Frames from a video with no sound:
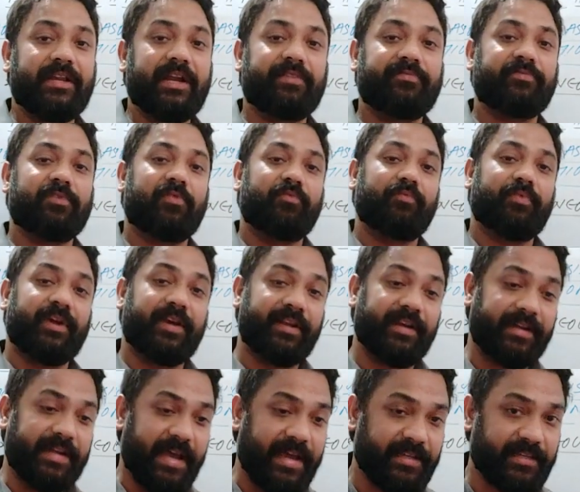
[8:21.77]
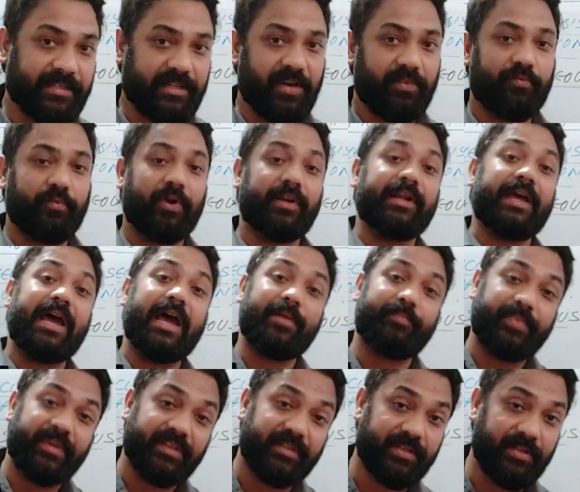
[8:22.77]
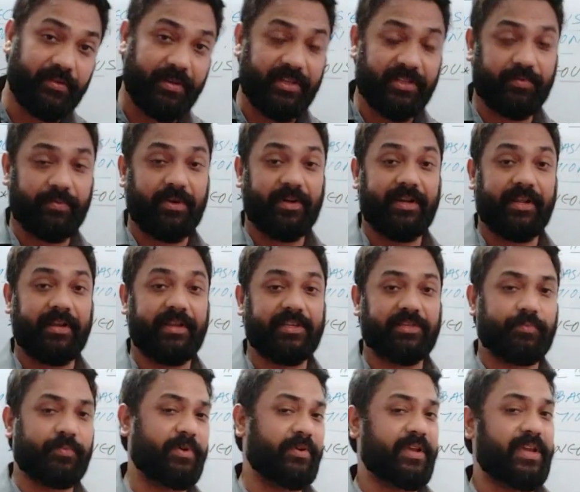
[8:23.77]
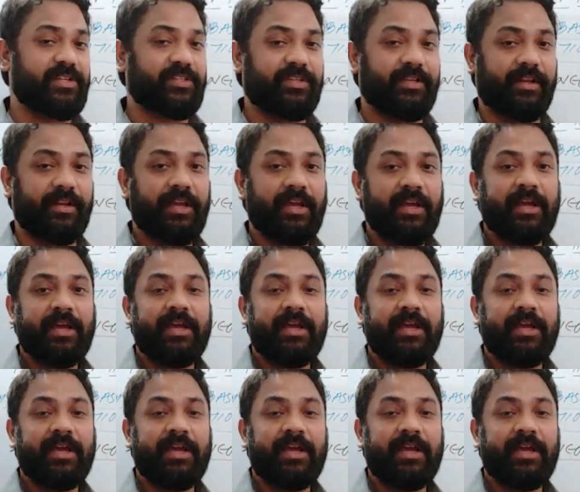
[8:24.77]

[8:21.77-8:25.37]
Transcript: that from where it has come, what happens during spontaneous mutation.